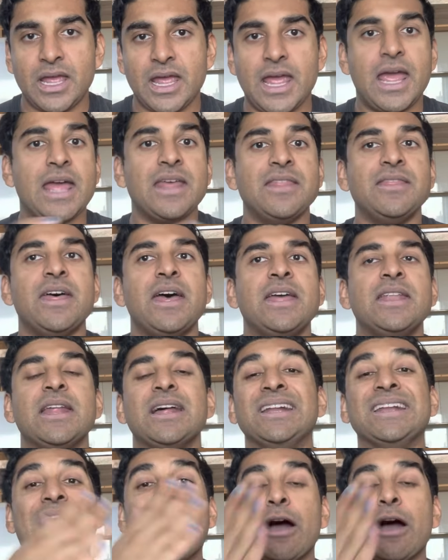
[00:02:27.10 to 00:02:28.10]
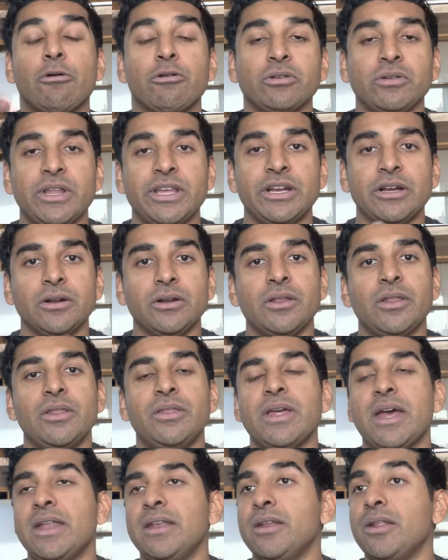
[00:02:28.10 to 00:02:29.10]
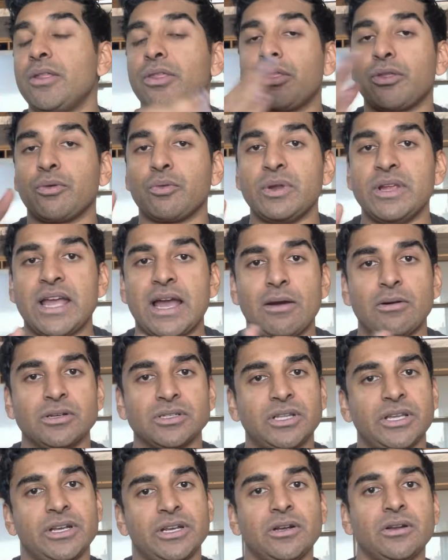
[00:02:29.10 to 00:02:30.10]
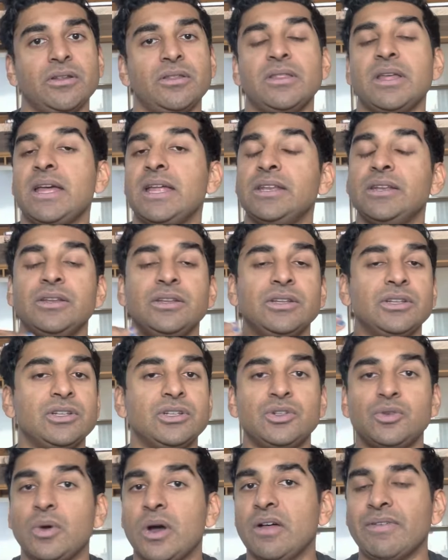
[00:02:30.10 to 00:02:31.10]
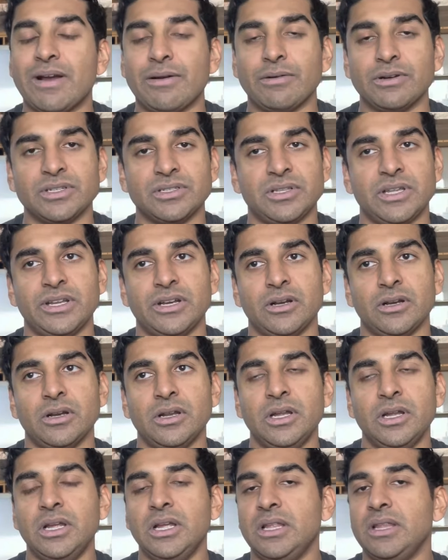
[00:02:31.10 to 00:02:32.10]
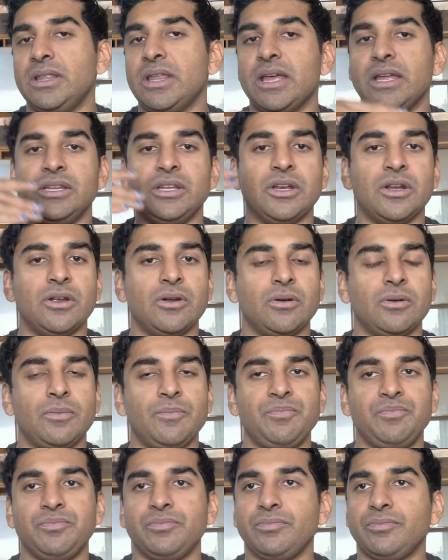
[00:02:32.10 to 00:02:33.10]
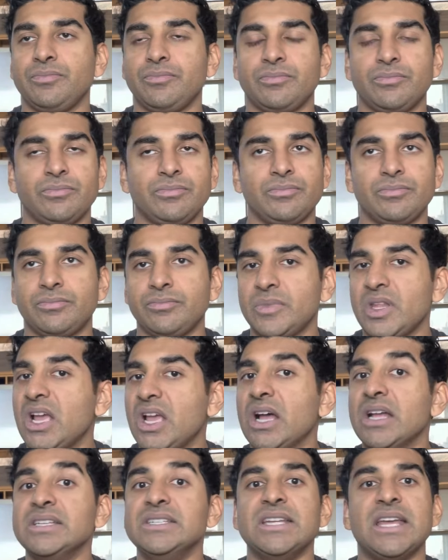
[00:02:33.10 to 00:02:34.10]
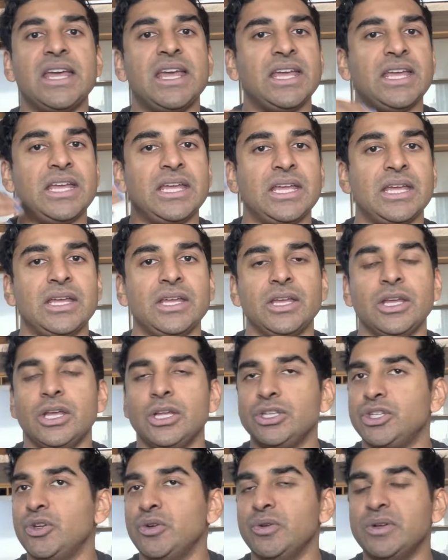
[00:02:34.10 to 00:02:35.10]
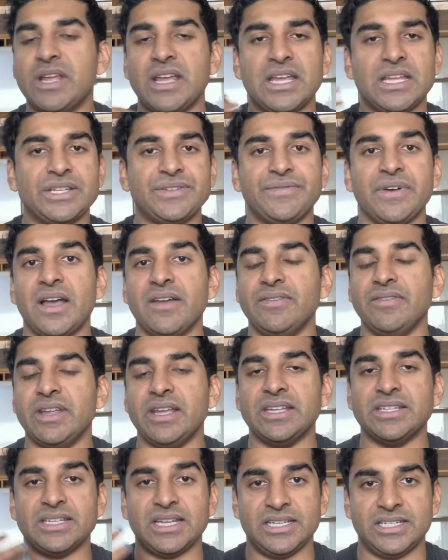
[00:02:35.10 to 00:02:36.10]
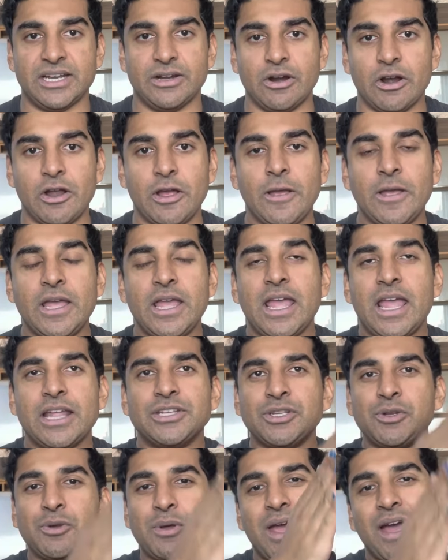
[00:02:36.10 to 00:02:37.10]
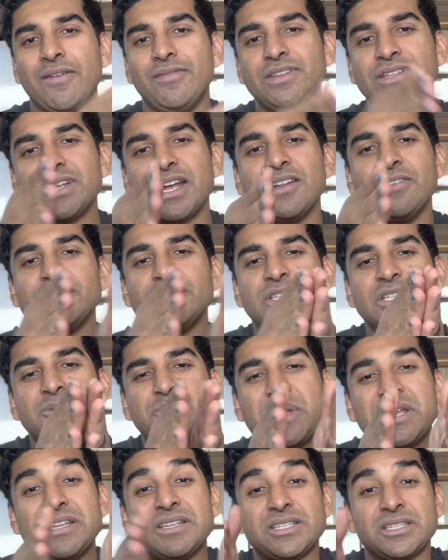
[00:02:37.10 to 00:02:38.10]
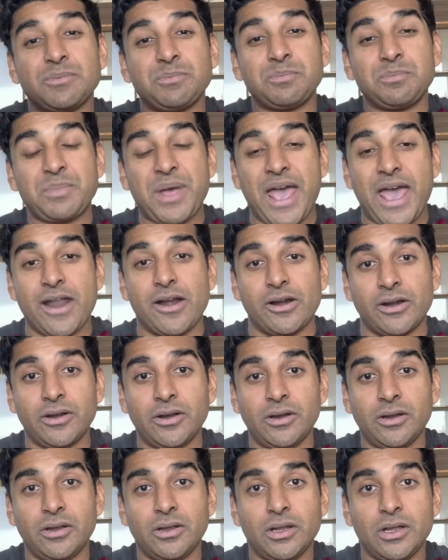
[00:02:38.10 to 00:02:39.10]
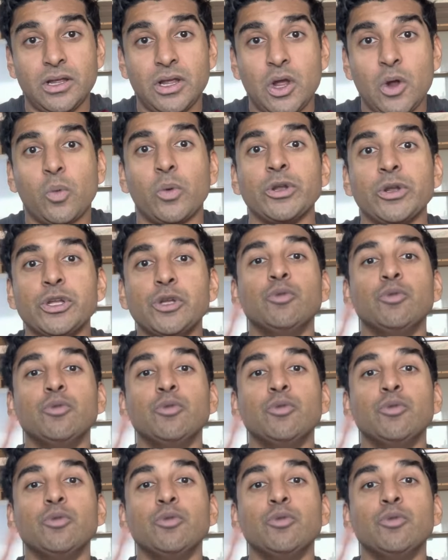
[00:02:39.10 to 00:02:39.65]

And then an hour later, then 3 hours later, then 12 hours later, then, a day, 2 days, 5 days, etc. And so you have this kind of spaced pattern where you